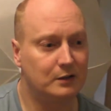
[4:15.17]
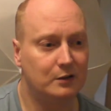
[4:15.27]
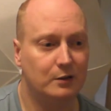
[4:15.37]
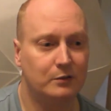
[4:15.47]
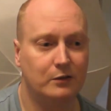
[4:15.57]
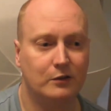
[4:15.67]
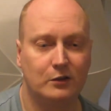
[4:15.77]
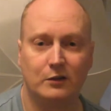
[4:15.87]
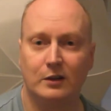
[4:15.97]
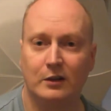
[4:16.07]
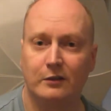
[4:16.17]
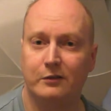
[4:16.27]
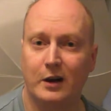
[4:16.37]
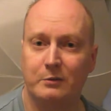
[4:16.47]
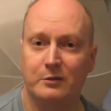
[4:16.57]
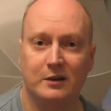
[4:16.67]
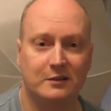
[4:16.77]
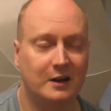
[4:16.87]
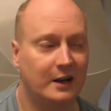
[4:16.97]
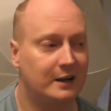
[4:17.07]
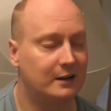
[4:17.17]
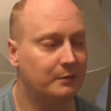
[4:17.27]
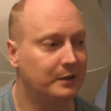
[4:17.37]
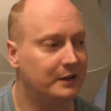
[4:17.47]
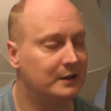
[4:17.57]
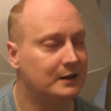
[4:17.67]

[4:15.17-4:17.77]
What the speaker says: terms of the frames you can take, I mean,